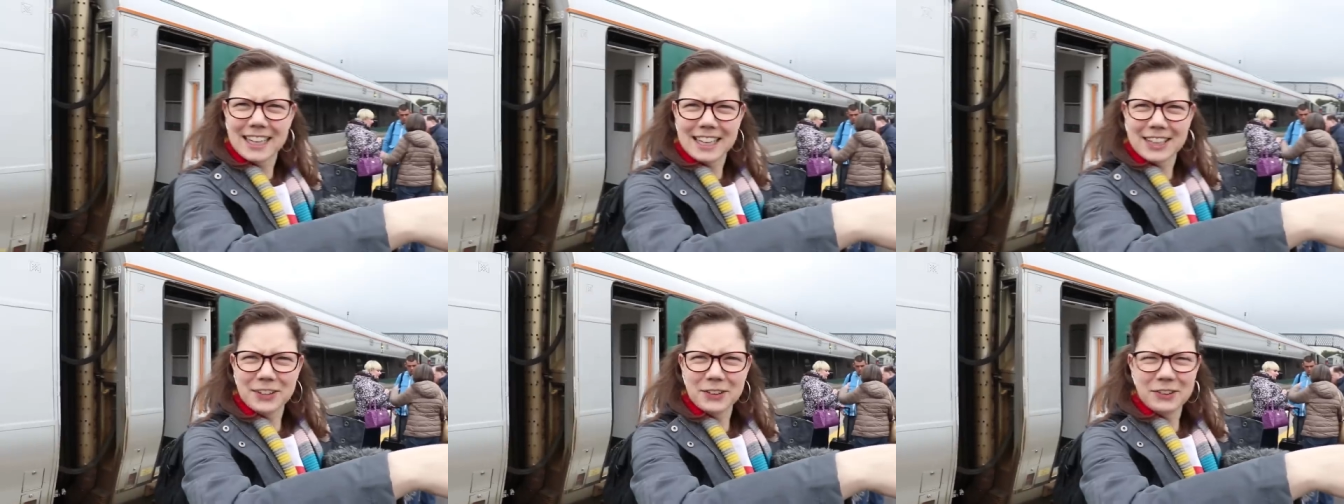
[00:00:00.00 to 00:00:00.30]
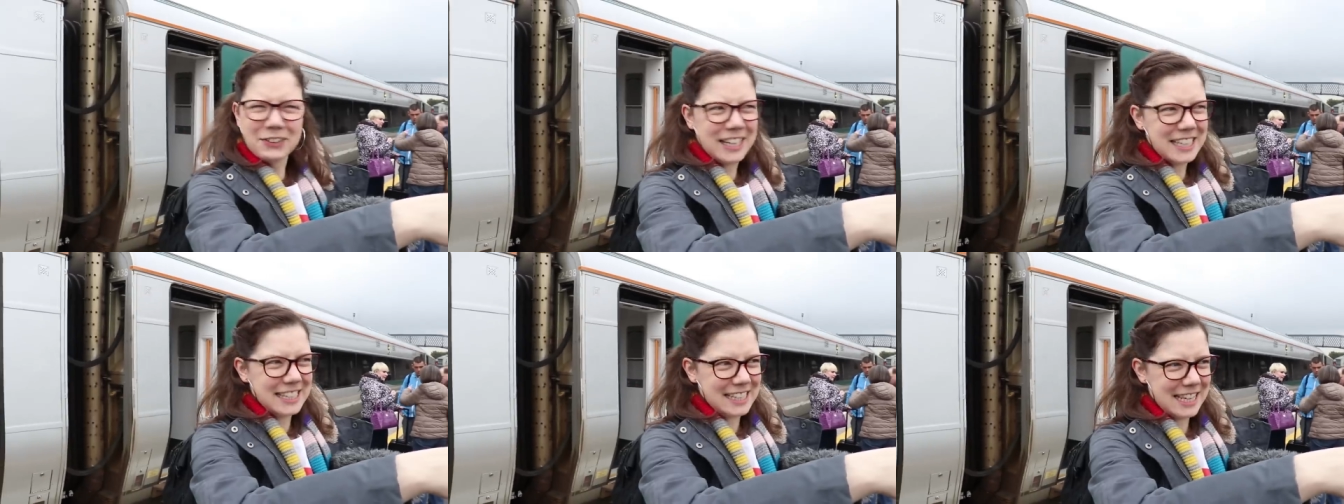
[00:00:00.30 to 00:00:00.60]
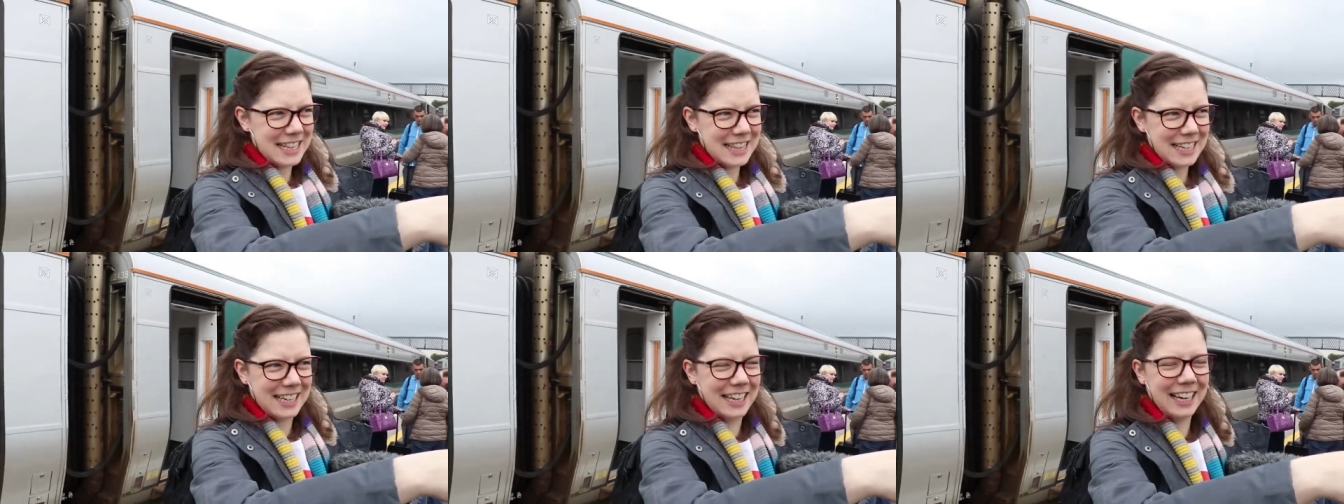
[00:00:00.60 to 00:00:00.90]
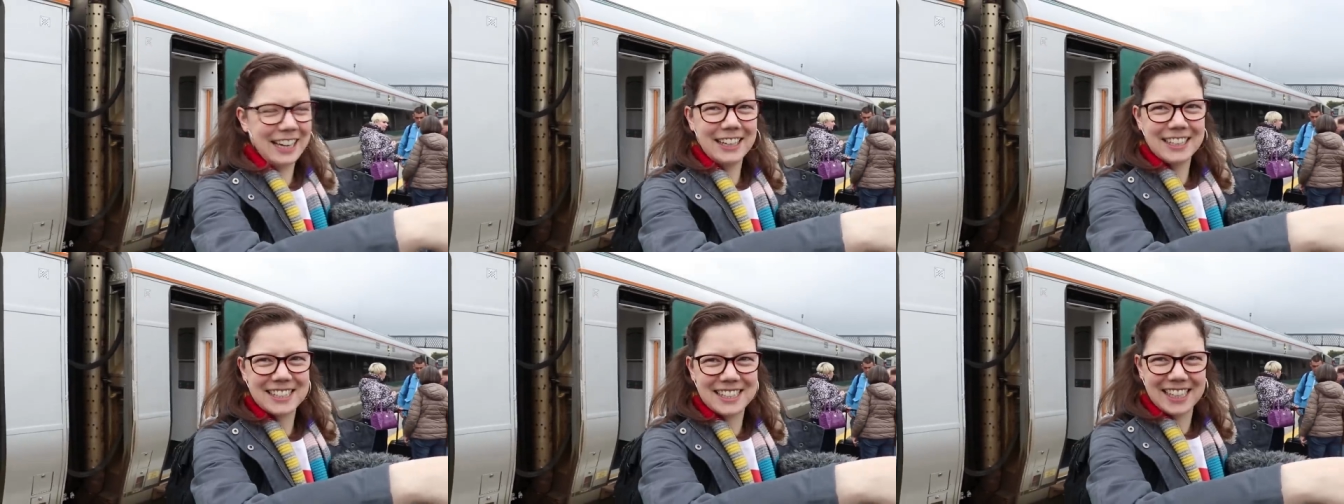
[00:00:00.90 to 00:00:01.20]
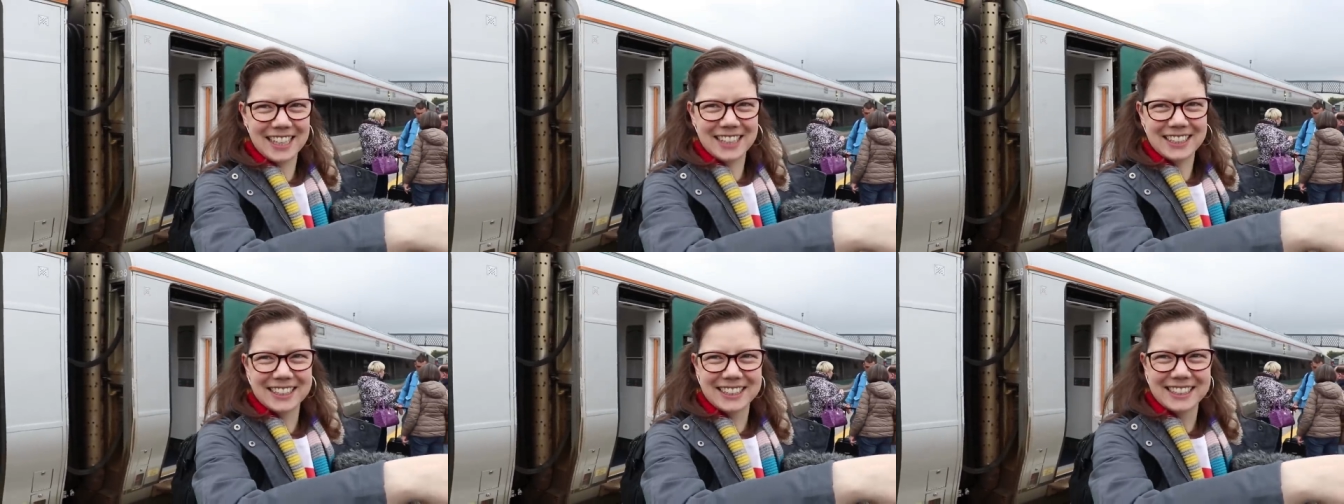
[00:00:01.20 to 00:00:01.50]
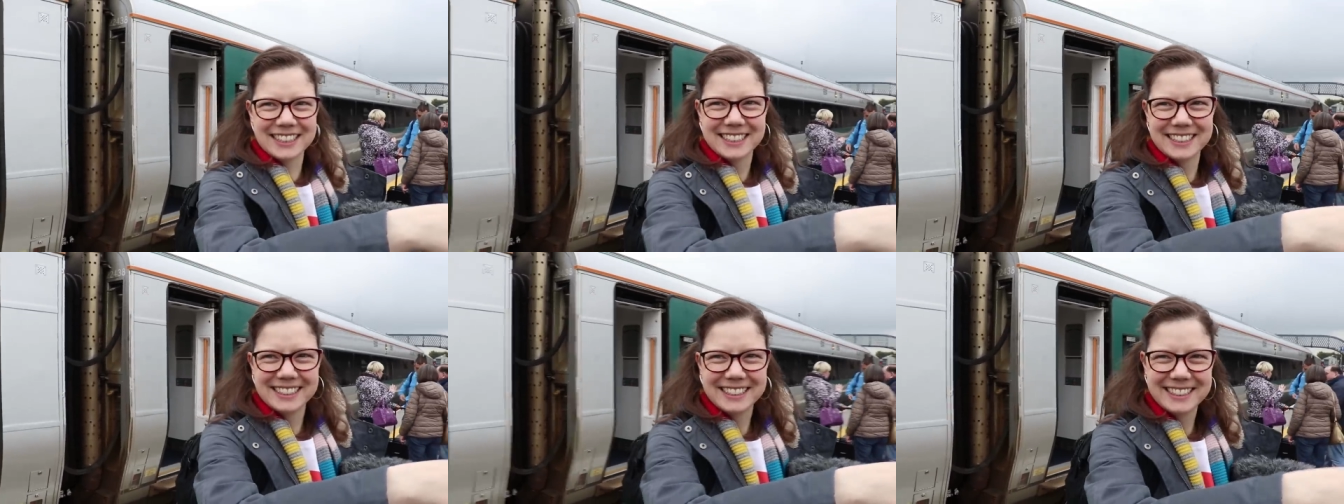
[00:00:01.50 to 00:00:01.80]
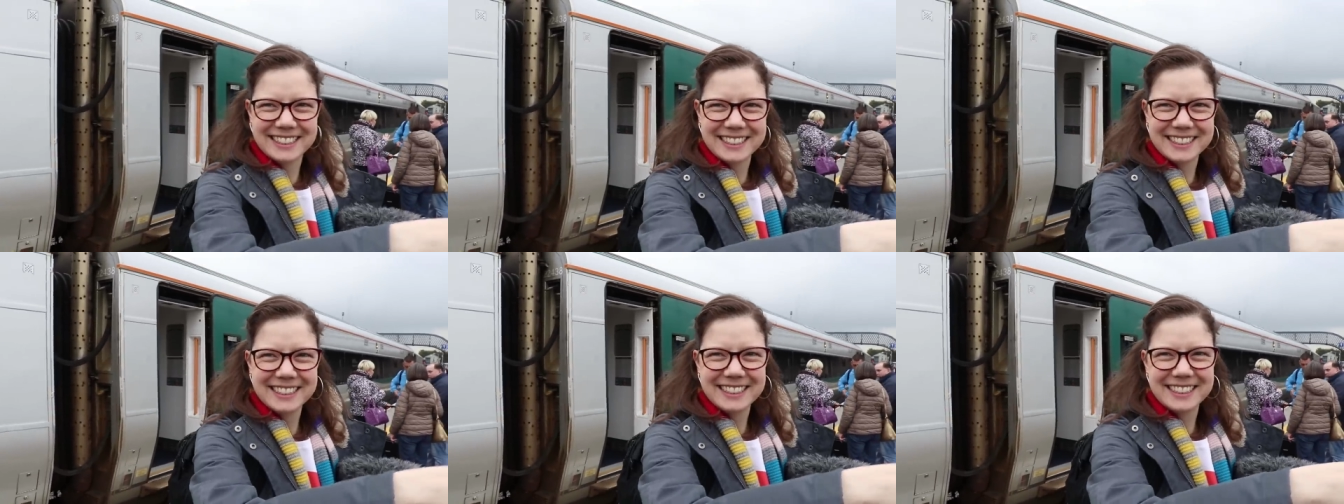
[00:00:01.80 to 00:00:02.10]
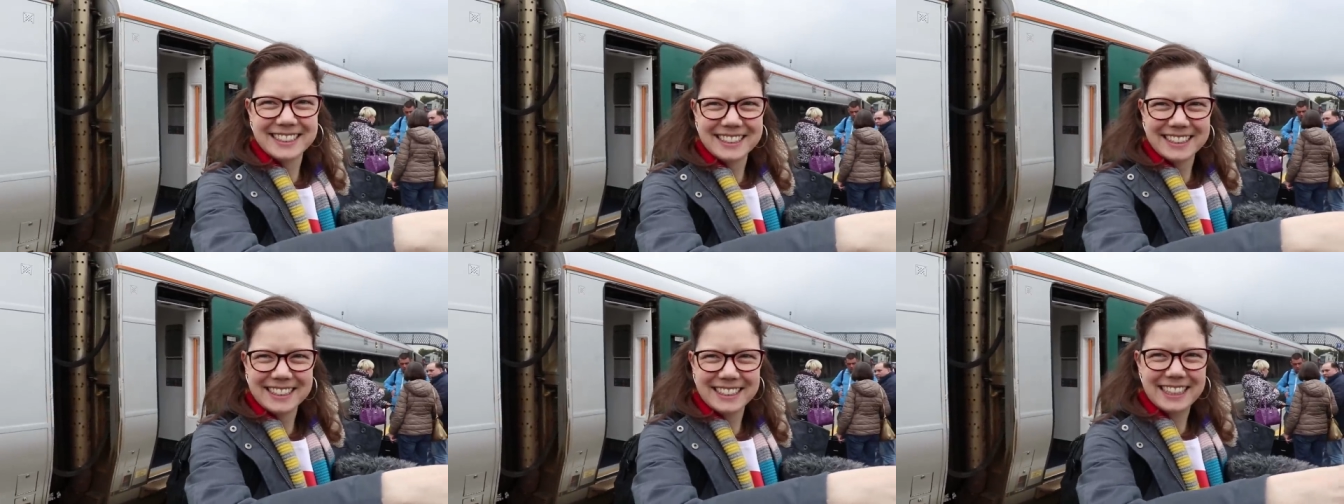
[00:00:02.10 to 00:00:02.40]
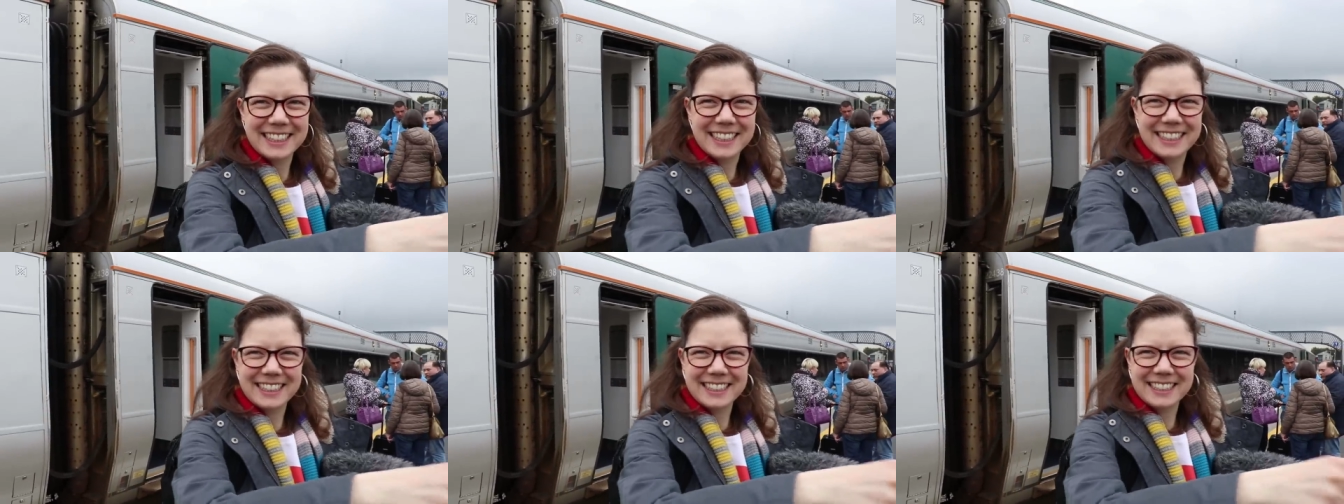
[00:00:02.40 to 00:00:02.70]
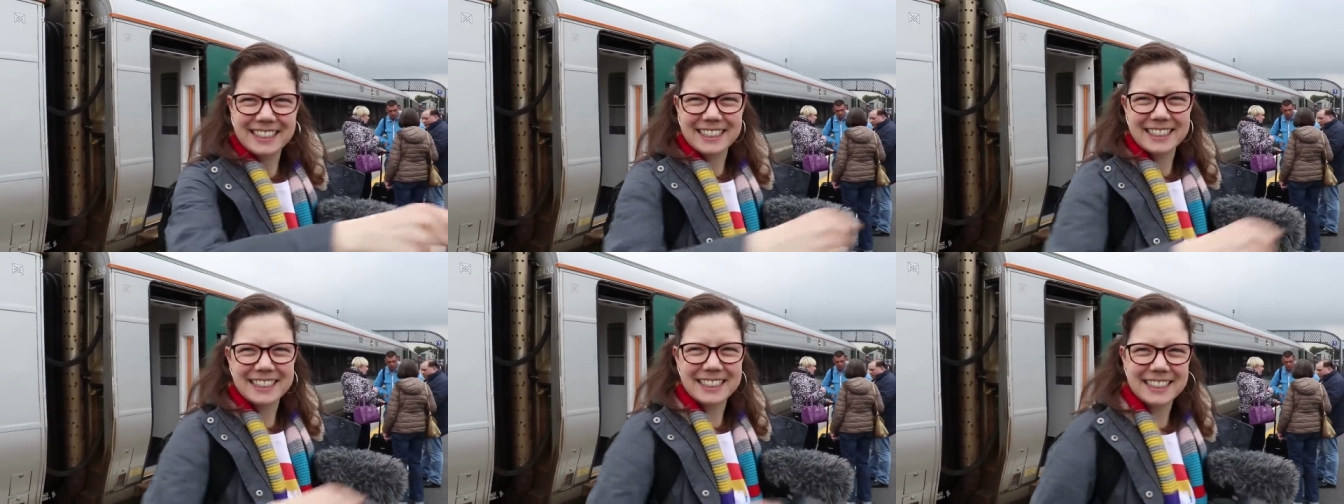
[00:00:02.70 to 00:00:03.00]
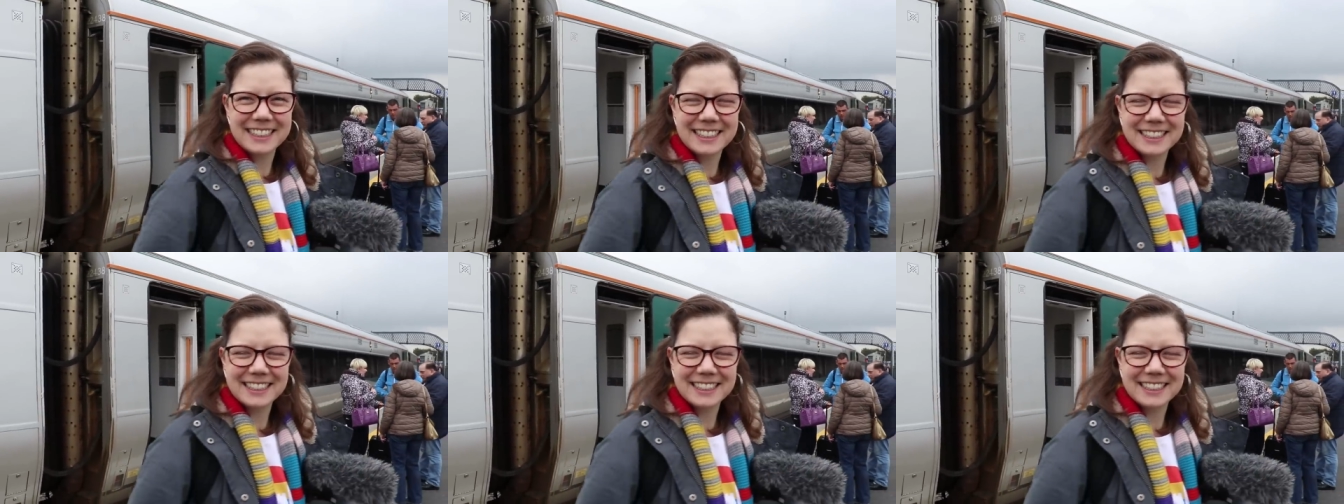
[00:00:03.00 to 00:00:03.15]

I can already see the castle. Is there